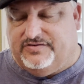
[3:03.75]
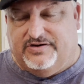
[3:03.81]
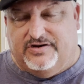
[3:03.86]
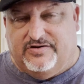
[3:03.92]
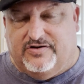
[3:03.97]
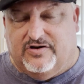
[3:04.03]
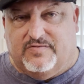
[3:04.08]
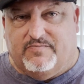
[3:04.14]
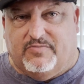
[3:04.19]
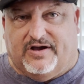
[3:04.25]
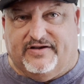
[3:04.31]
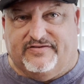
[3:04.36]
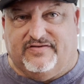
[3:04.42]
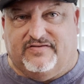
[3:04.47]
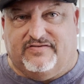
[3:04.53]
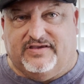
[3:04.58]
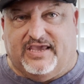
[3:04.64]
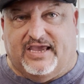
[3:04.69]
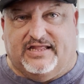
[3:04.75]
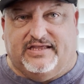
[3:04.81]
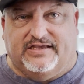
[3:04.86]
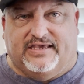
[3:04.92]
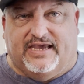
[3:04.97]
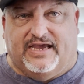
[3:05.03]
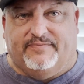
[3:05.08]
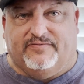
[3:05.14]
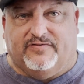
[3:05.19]
of you know, Boston Scally
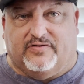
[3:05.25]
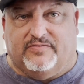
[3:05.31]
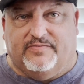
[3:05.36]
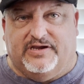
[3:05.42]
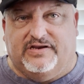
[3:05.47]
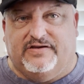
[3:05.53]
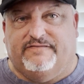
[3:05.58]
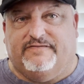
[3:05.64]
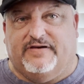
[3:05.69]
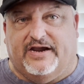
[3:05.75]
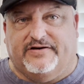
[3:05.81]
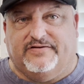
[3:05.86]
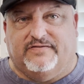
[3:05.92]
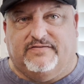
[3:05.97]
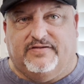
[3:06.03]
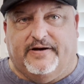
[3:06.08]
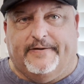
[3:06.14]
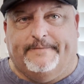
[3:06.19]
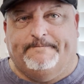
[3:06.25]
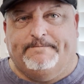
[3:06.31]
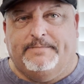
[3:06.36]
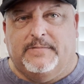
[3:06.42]
caps are manufactured there.